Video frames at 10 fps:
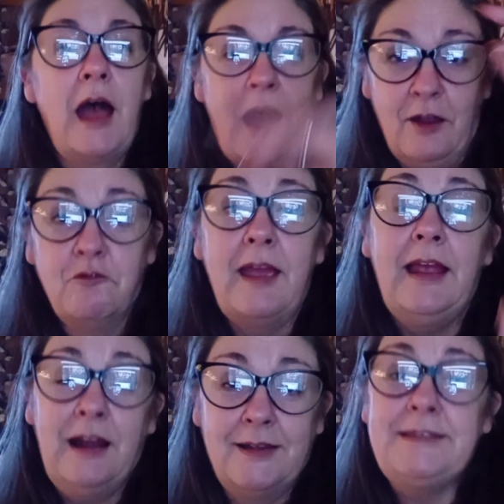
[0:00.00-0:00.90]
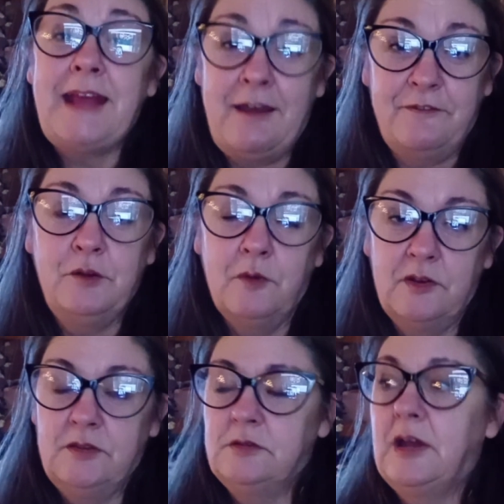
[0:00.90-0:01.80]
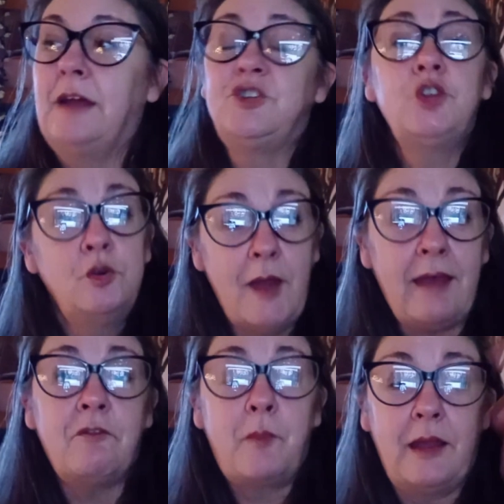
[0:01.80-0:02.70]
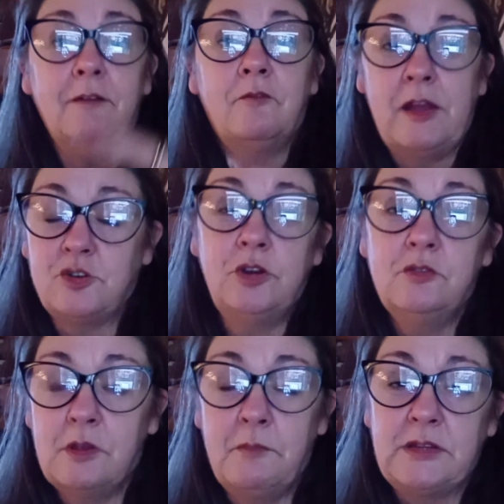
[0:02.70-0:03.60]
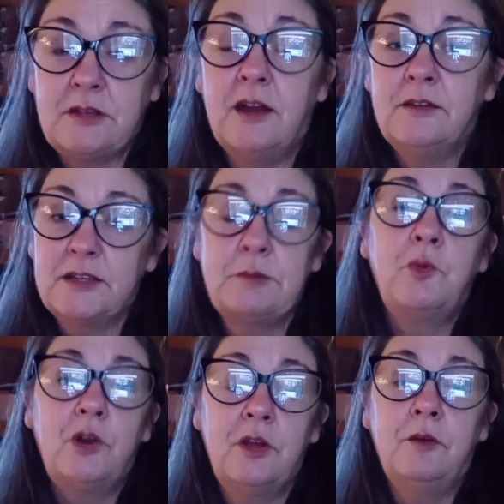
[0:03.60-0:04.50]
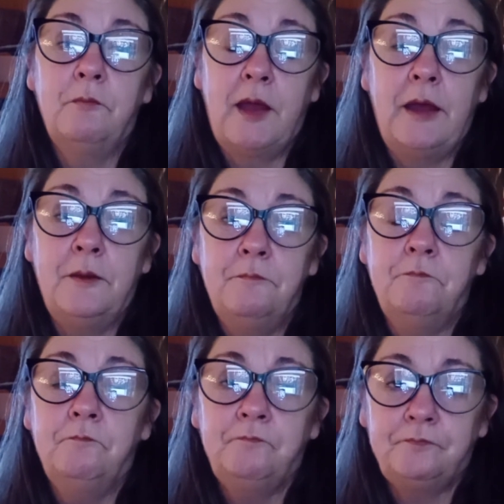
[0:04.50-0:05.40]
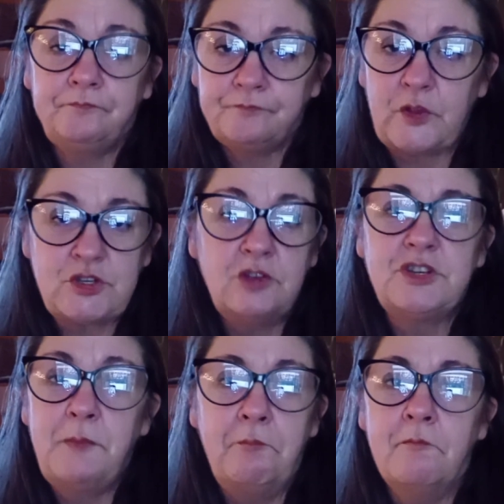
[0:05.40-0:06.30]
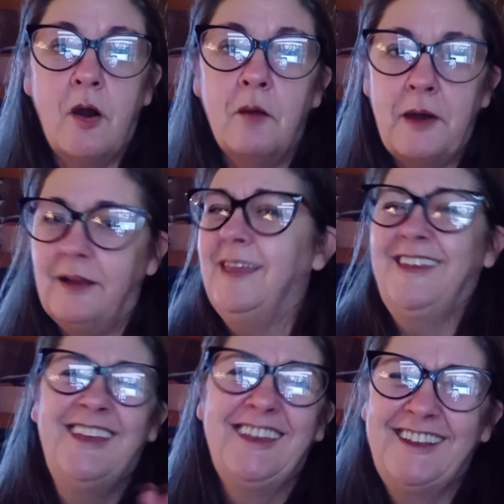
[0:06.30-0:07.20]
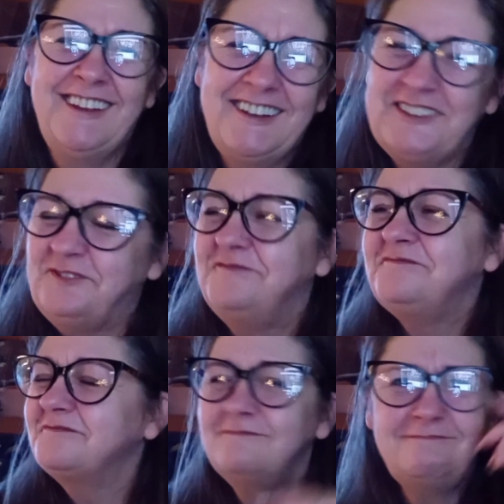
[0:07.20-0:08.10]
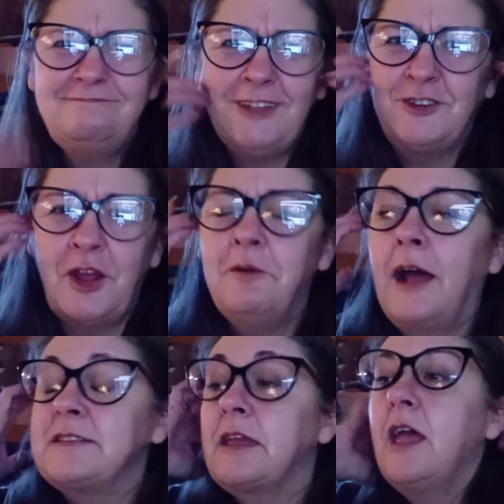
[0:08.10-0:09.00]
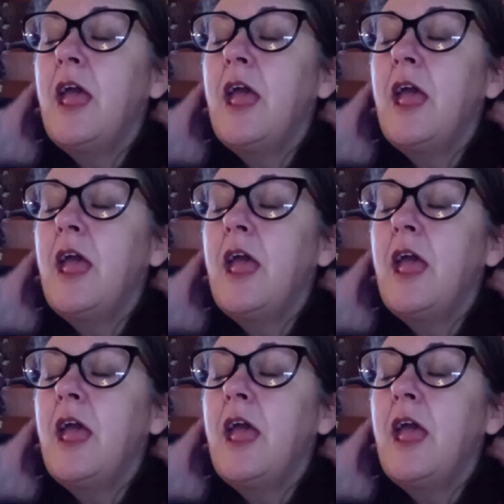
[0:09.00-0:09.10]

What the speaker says: I realised afterwards. I do have a bag of cashews on my side because I'm going to toast them in Marmite. Don't ask.